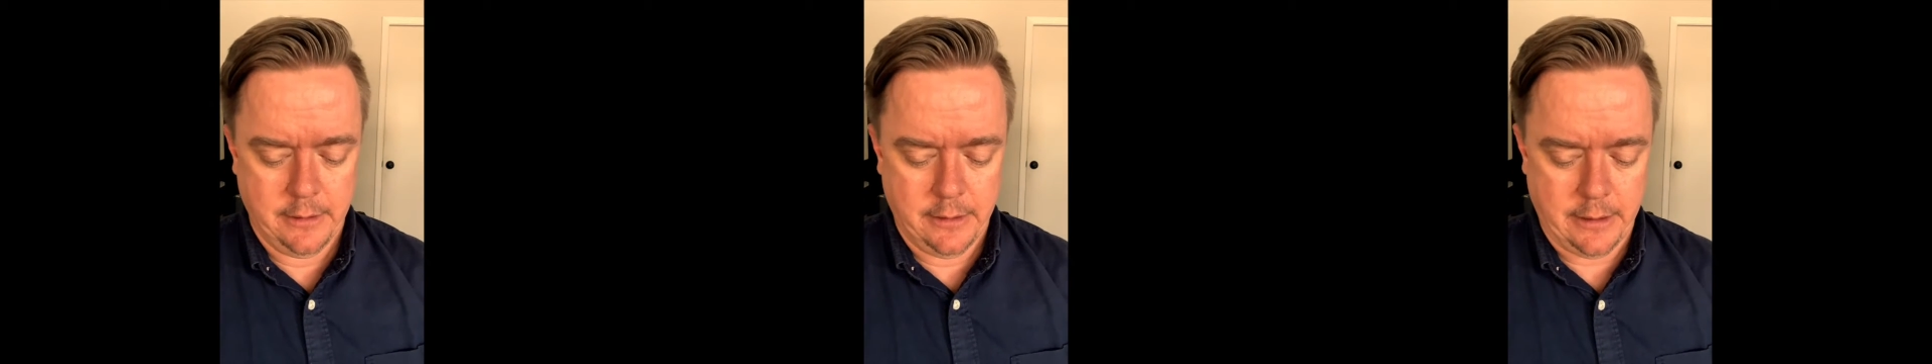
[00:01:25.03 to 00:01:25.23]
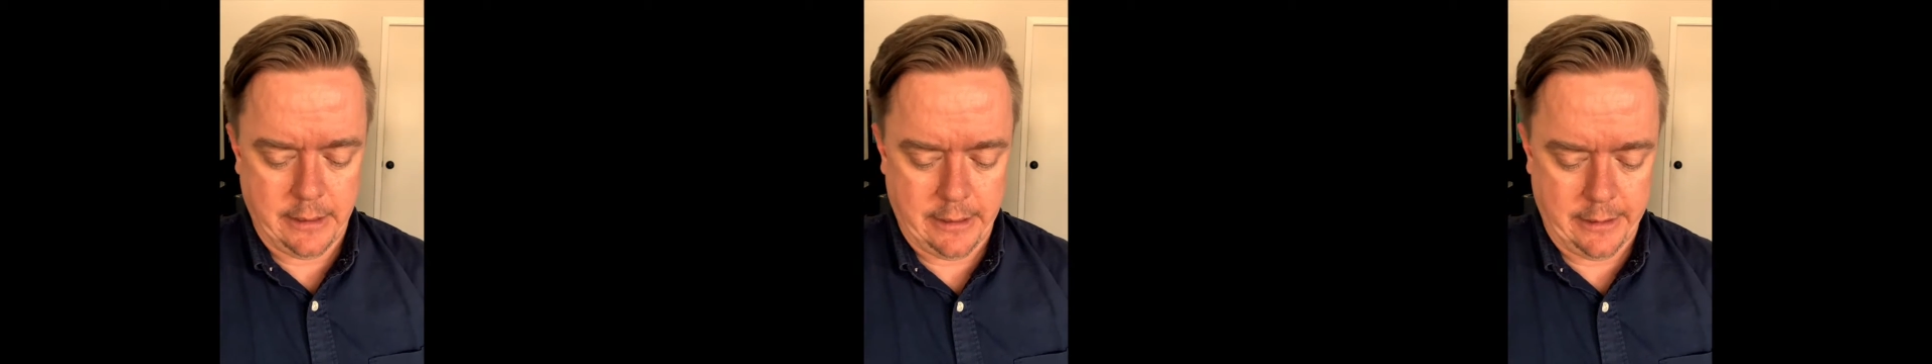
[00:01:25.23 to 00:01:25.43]

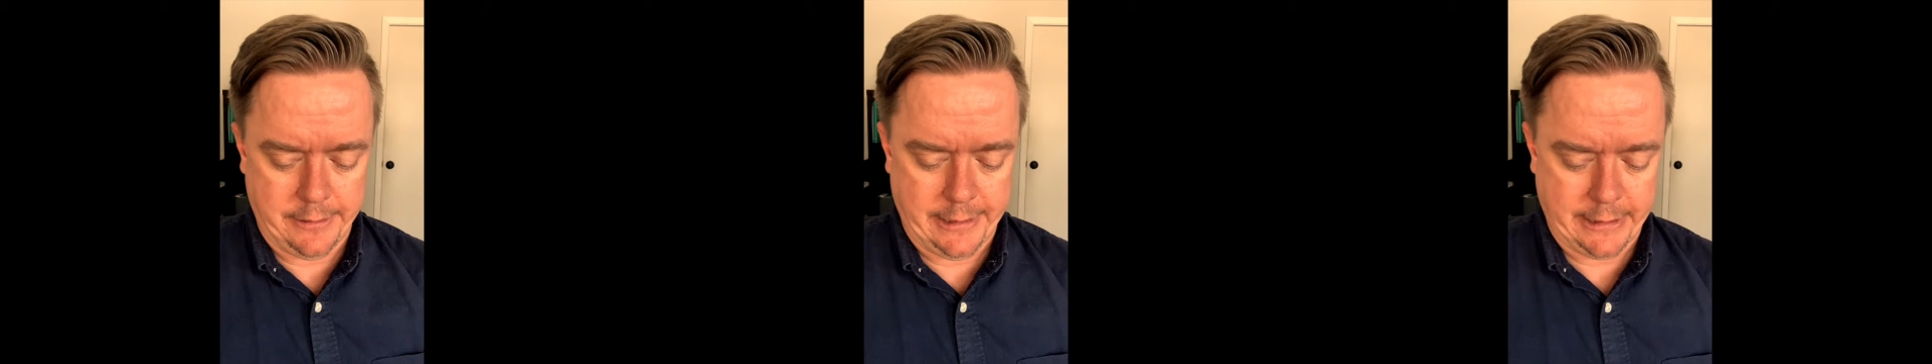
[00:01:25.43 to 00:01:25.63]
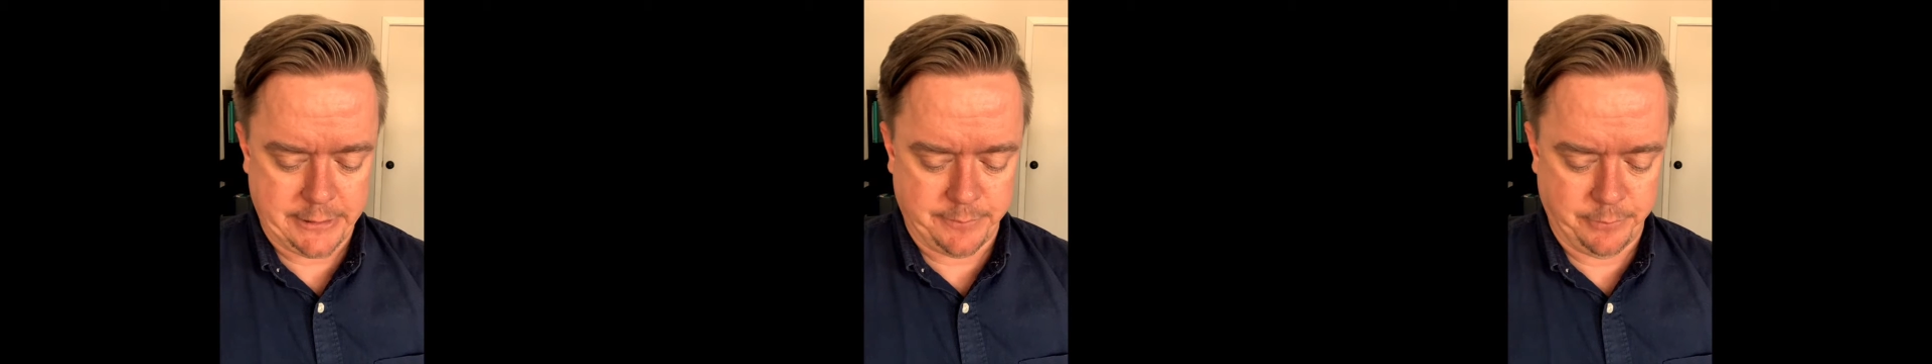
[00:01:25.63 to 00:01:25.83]

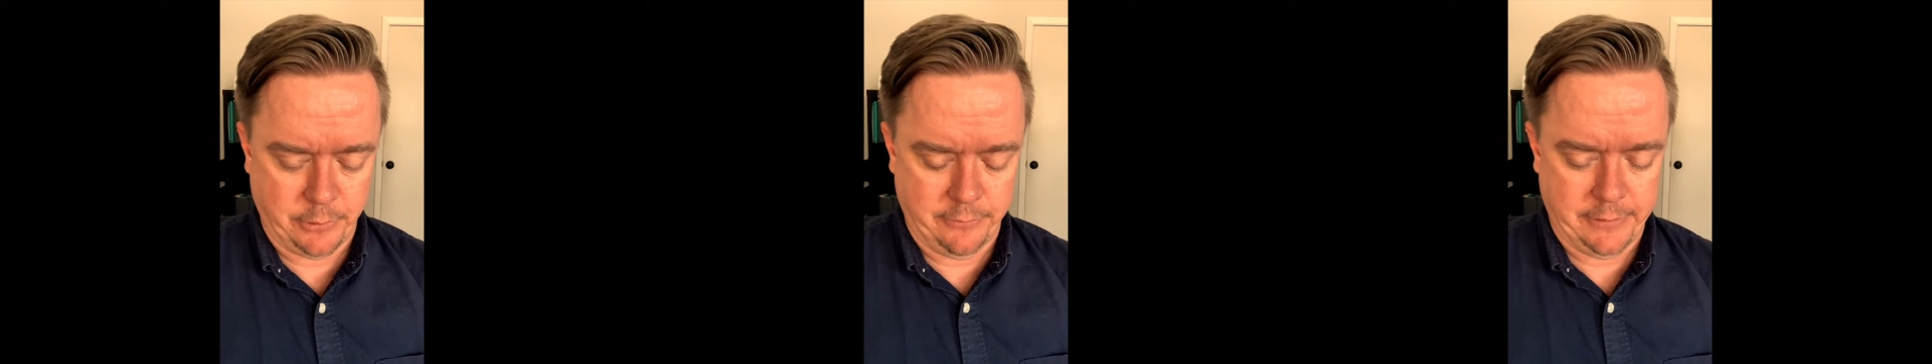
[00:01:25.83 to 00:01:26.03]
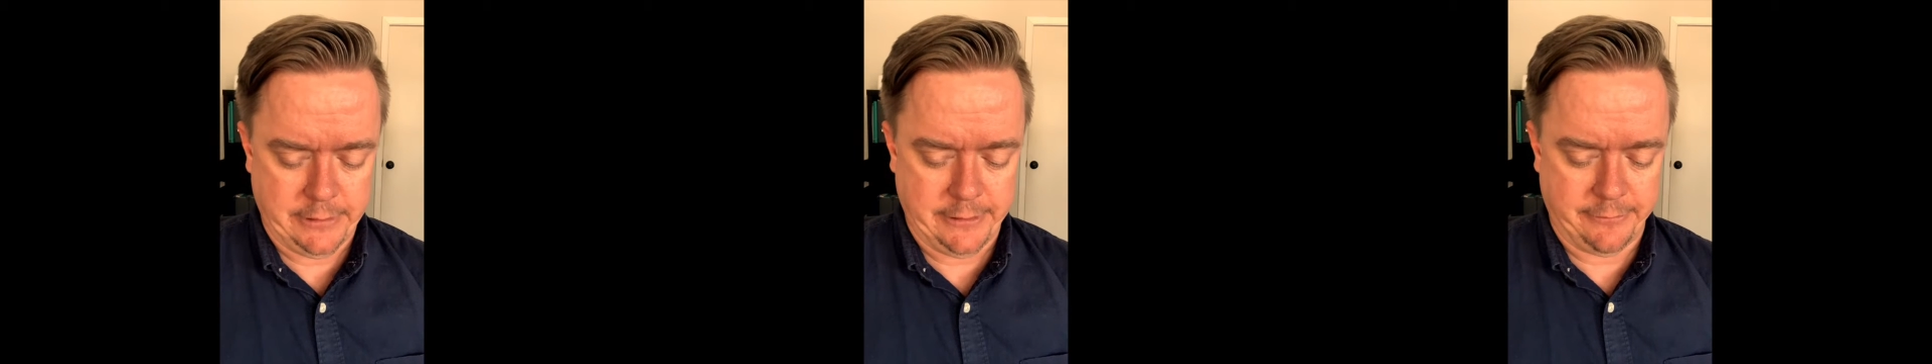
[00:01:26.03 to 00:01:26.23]
that's
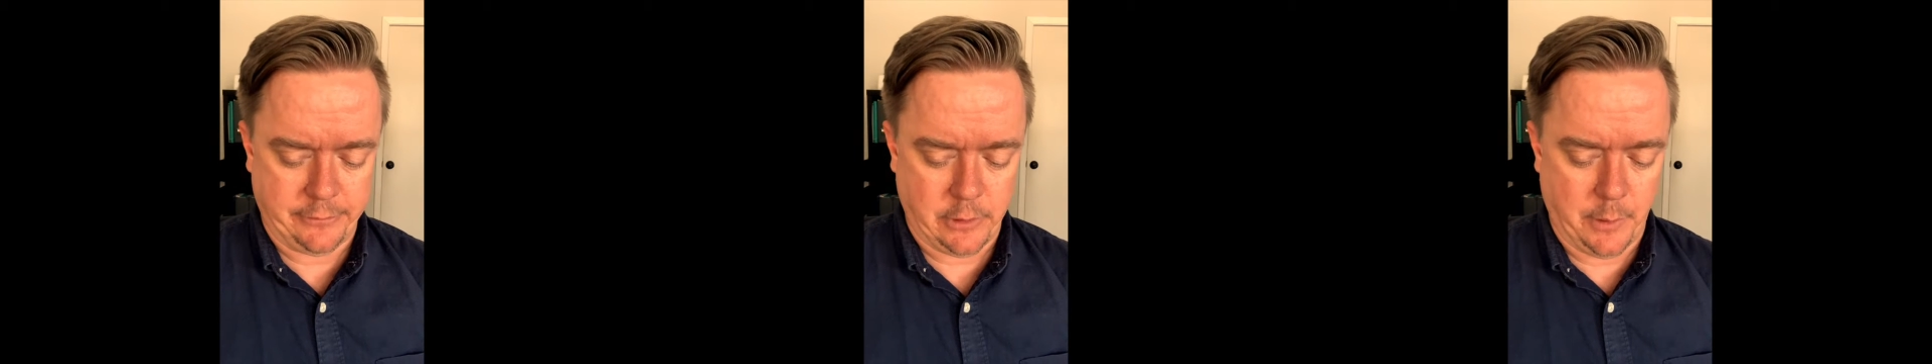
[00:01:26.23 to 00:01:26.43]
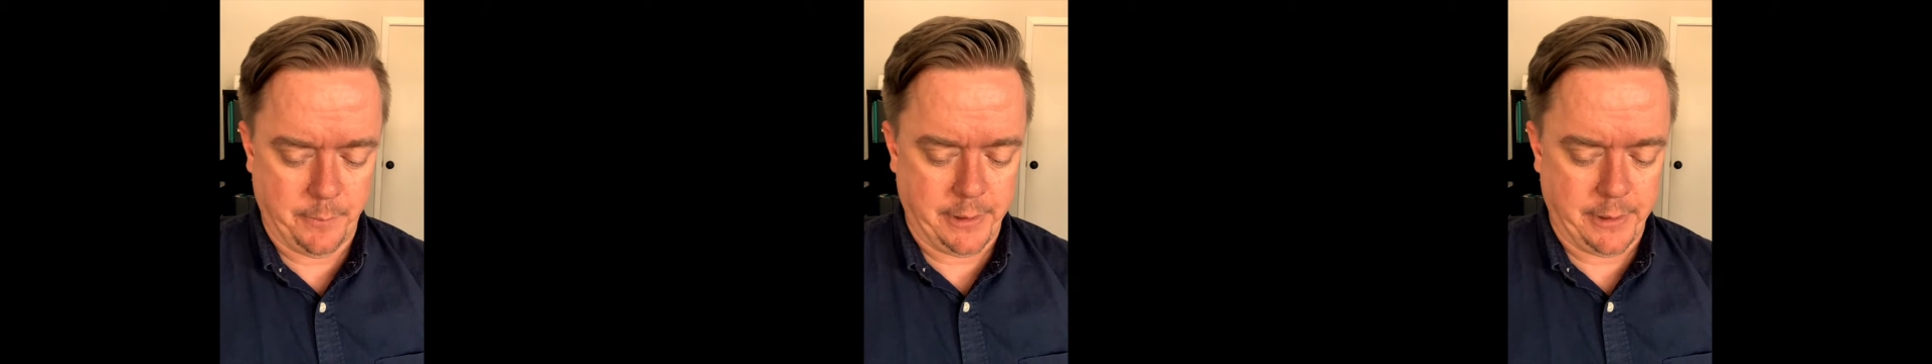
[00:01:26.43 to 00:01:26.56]
proving difficult.